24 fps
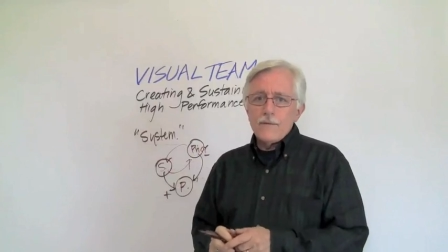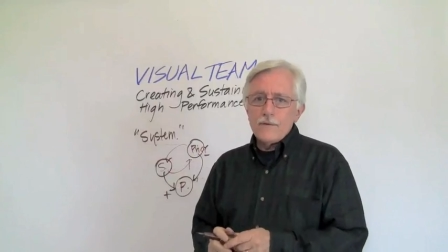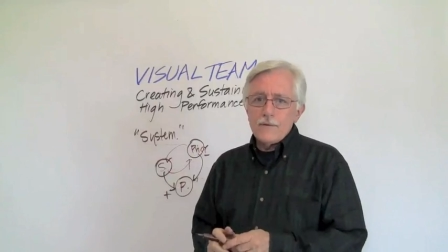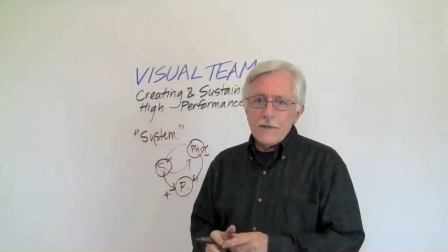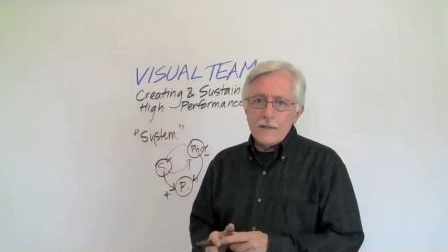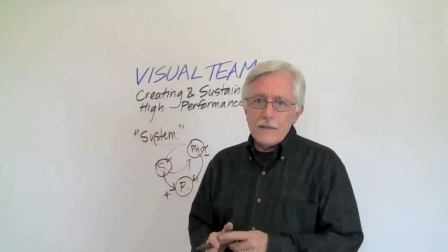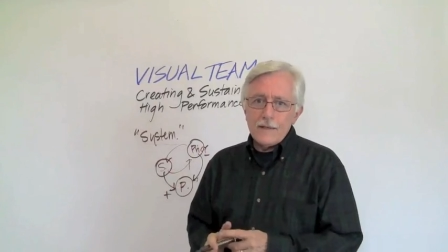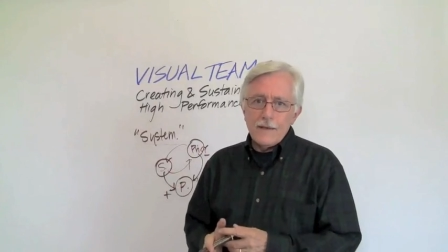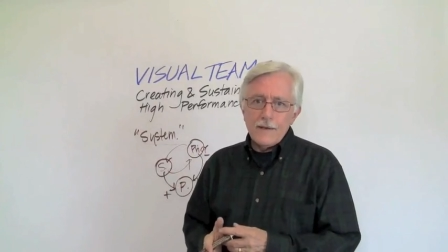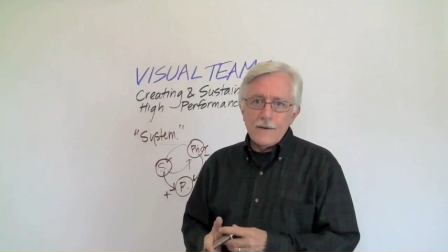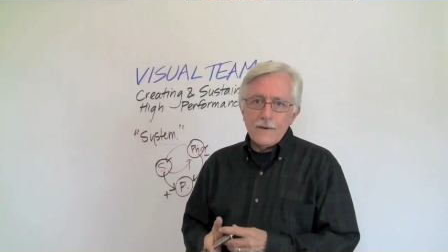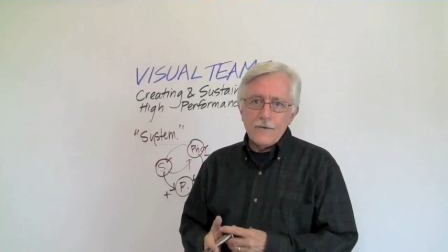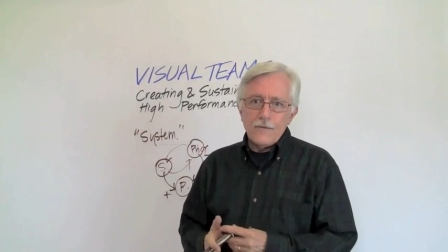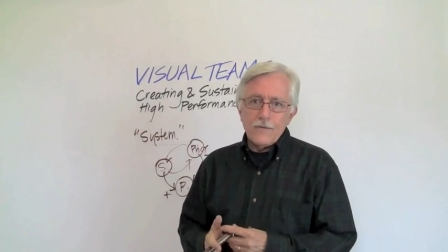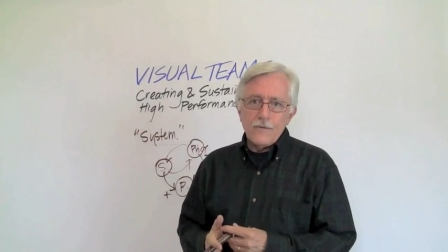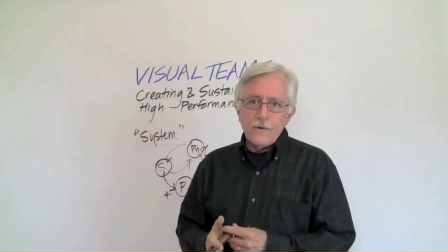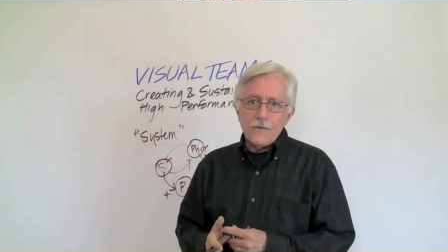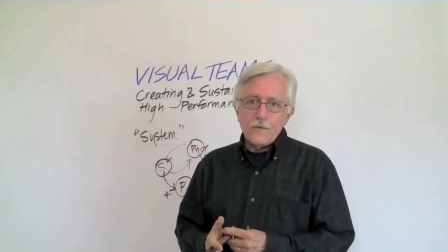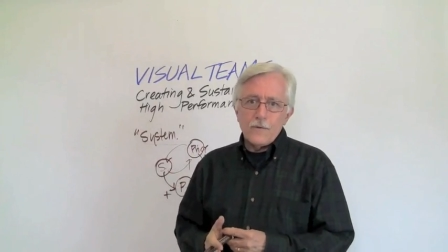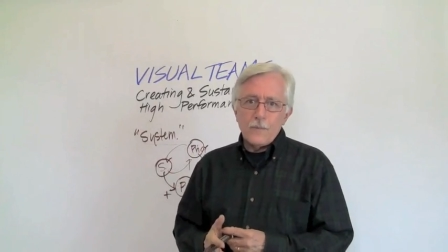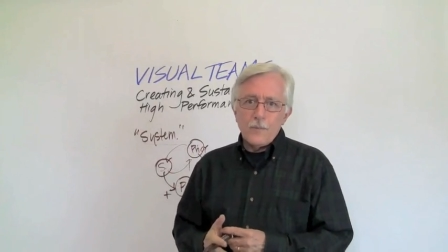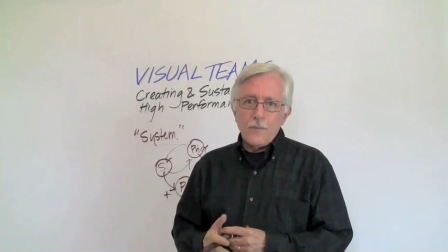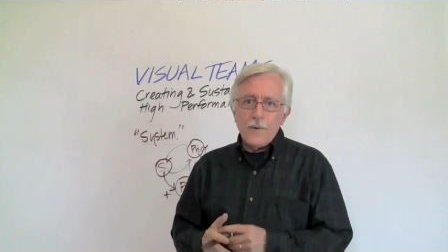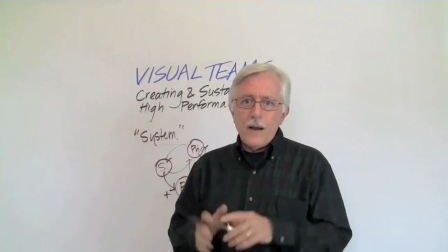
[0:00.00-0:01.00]
facilitation
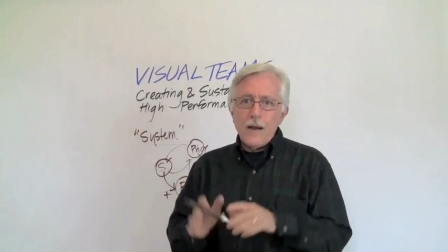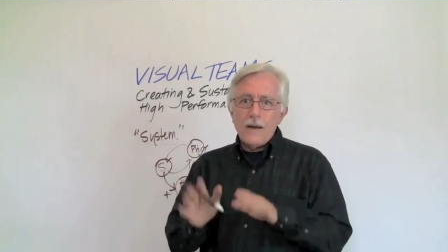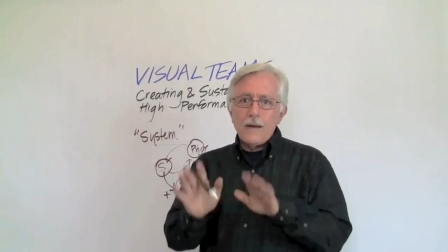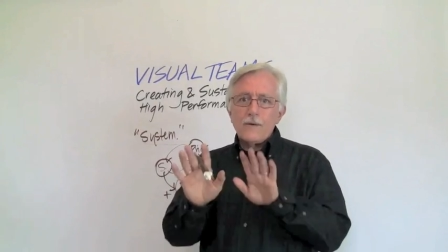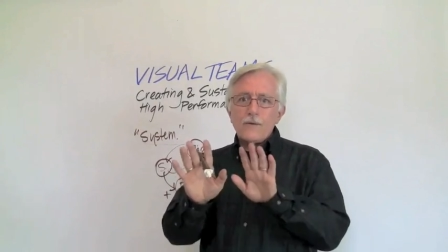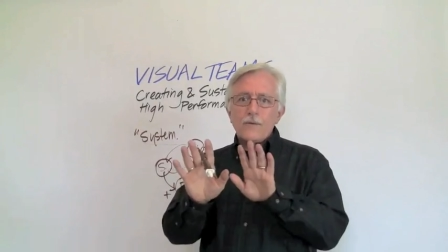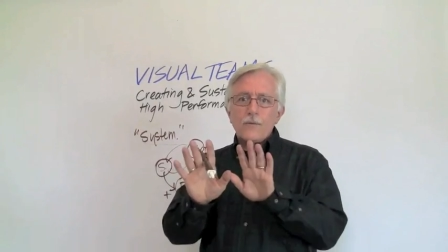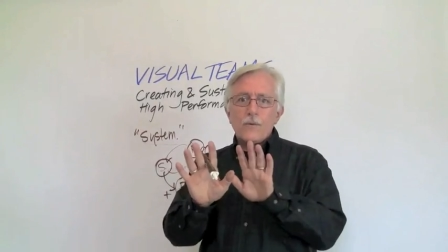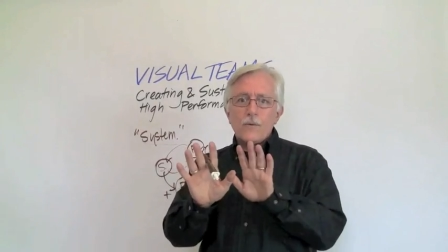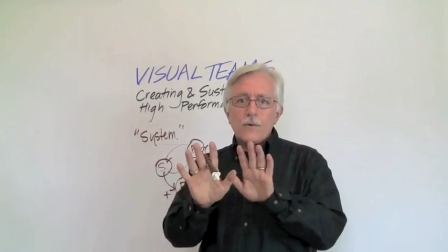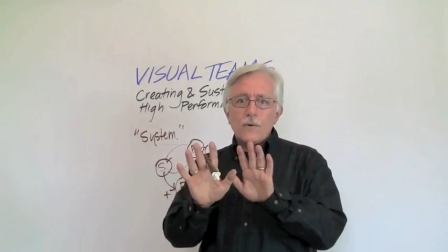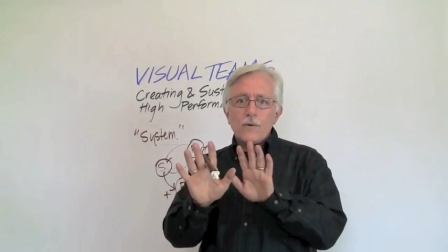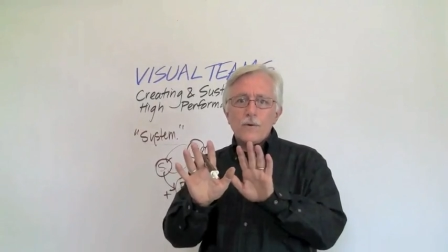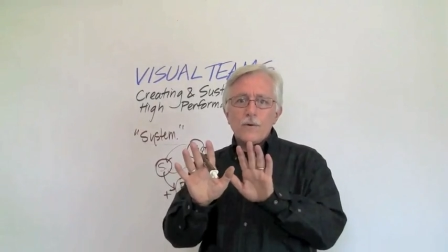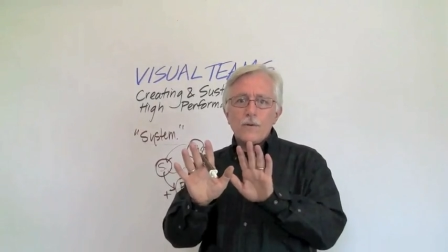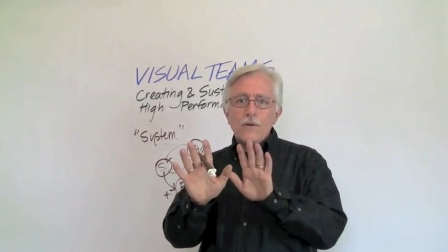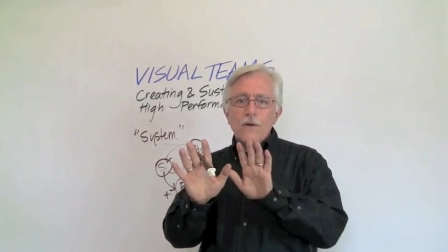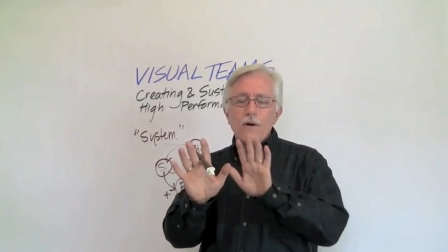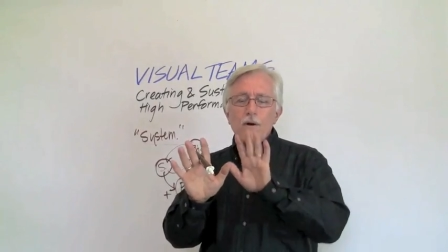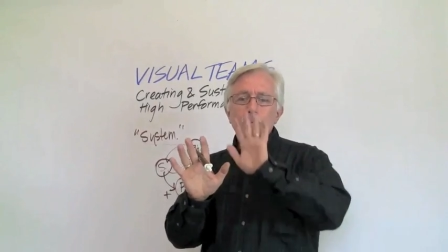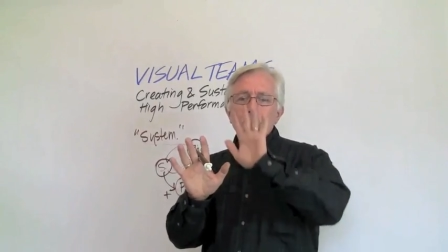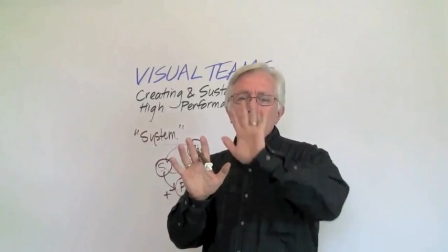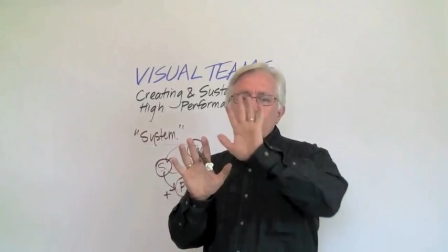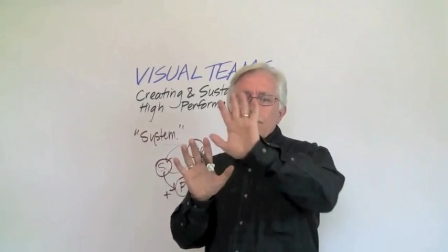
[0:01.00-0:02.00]
visual practice world
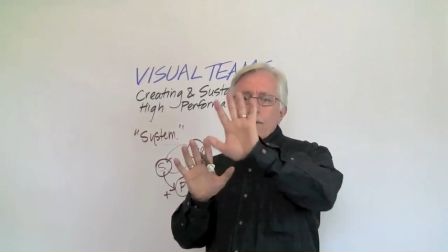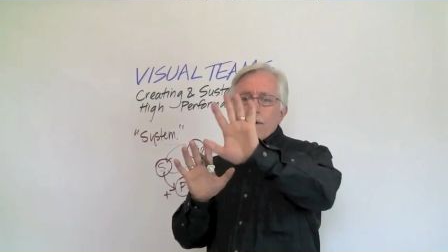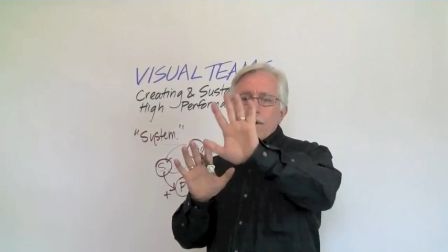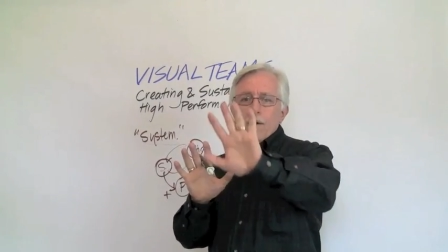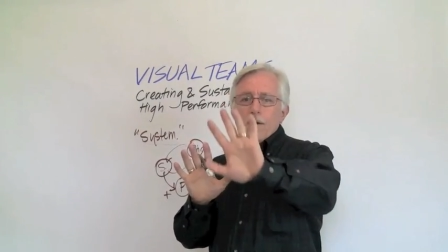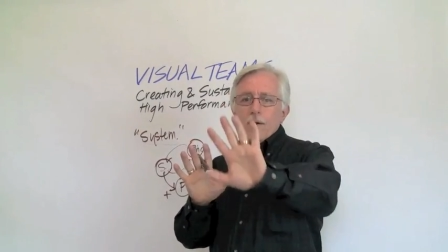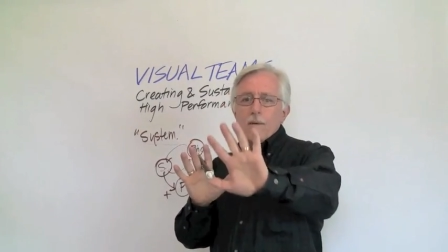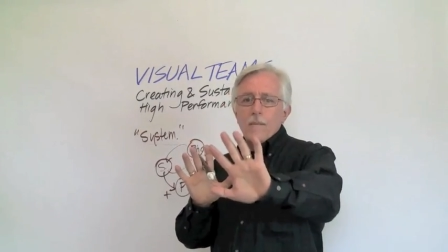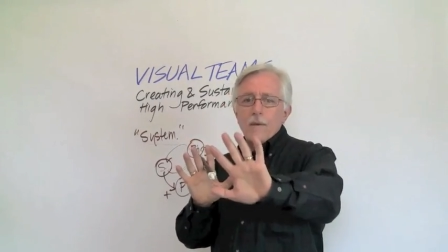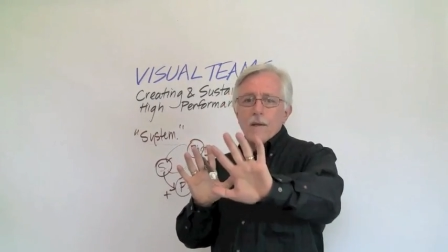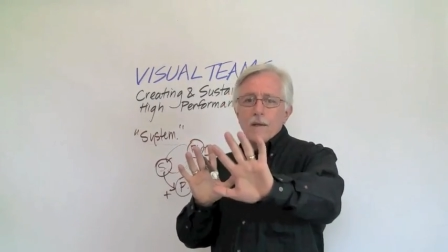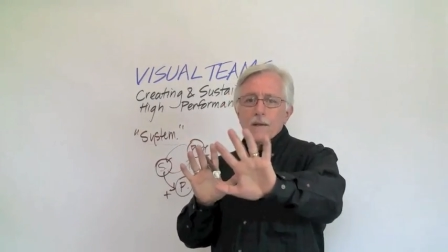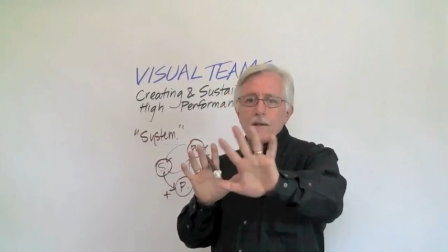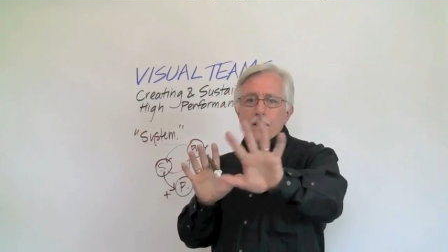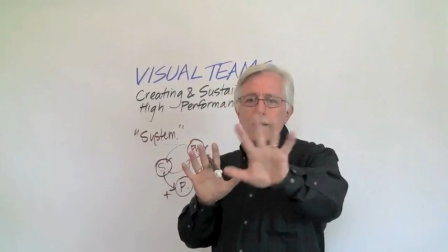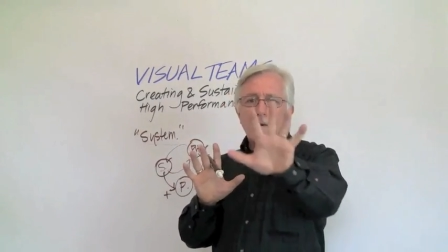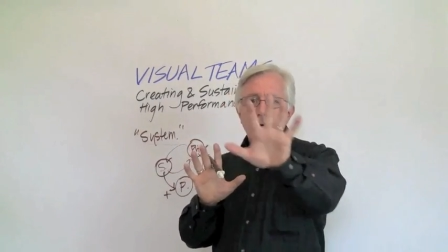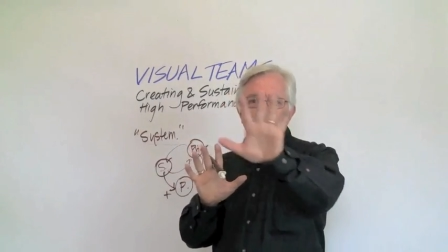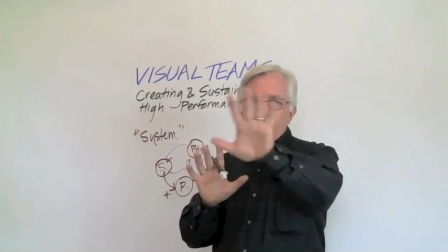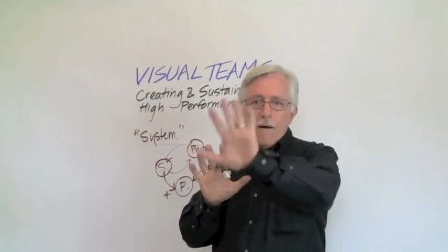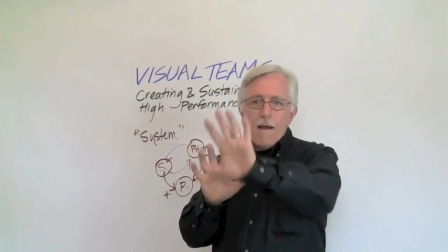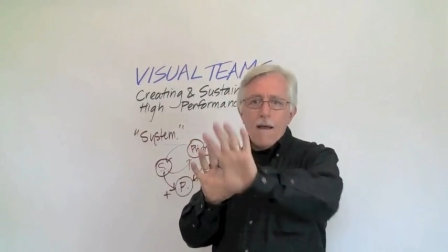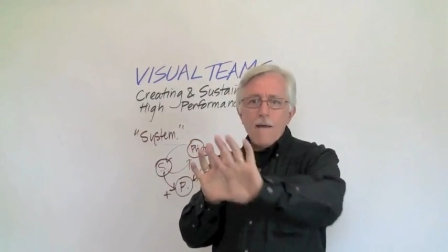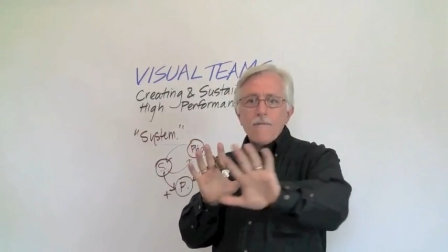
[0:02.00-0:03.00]
always talk about the
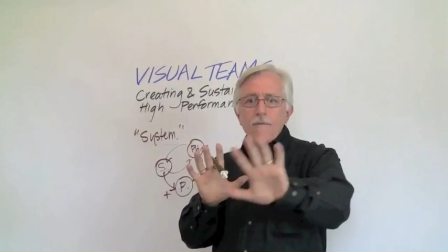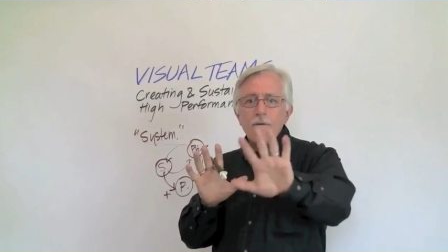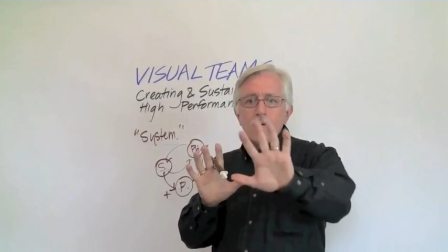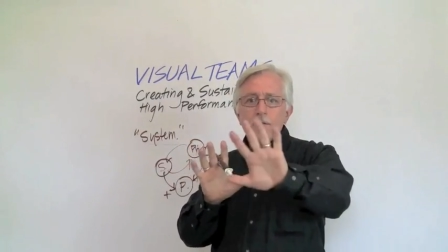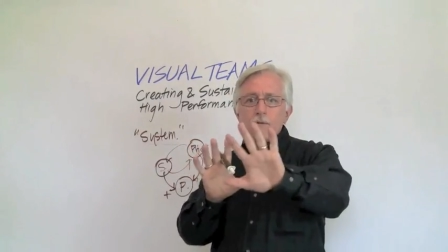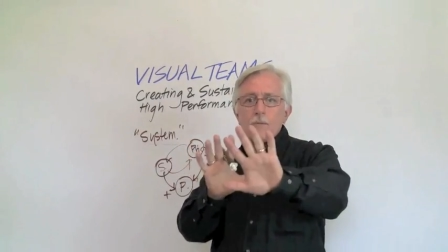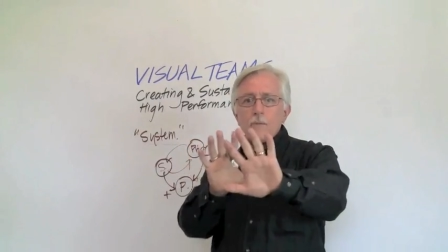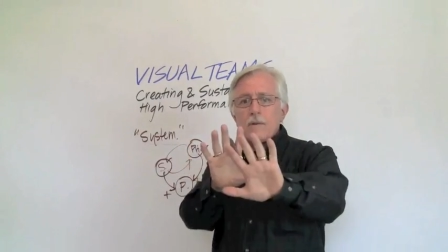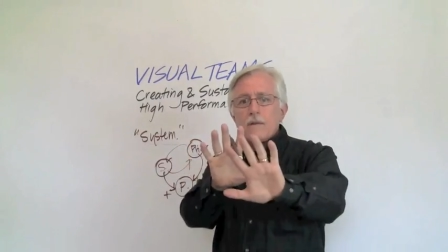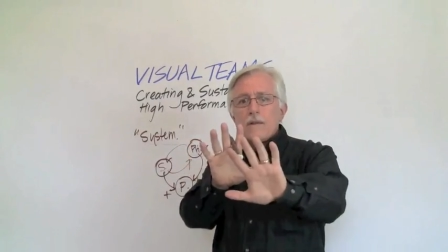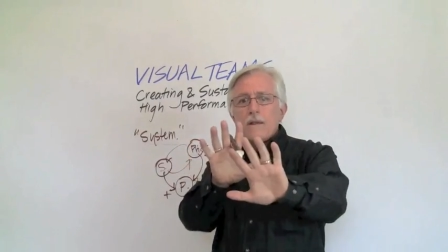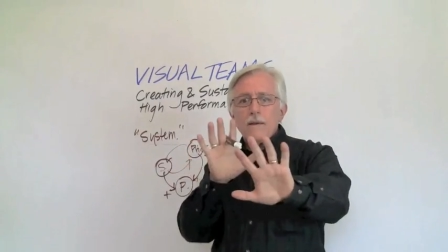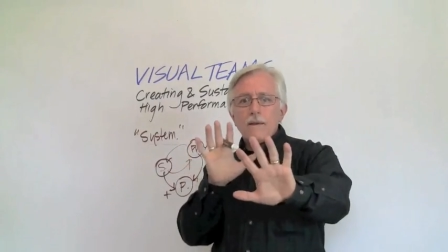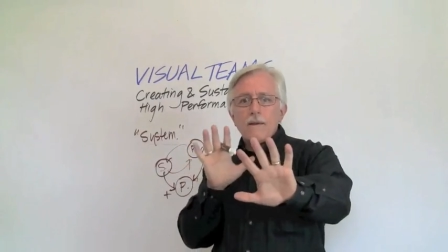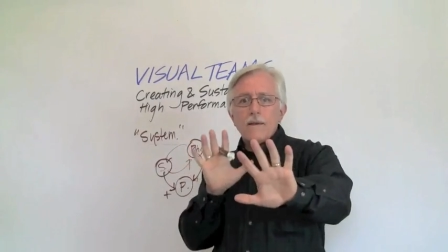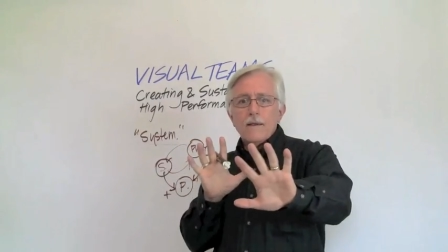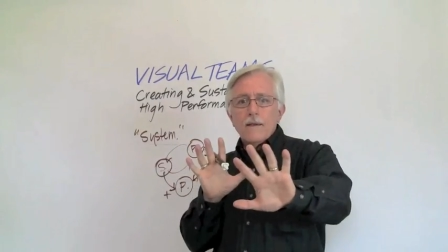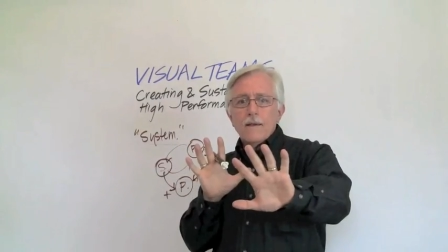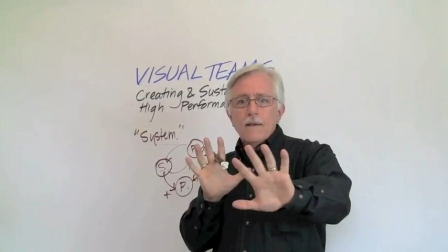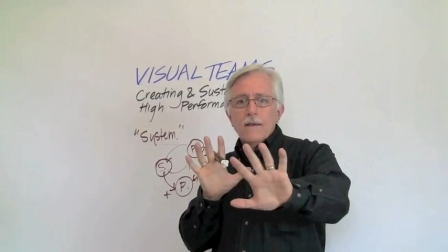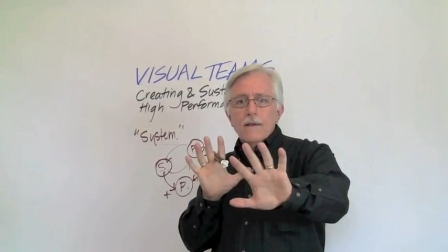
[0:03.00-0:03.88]
graphics, but they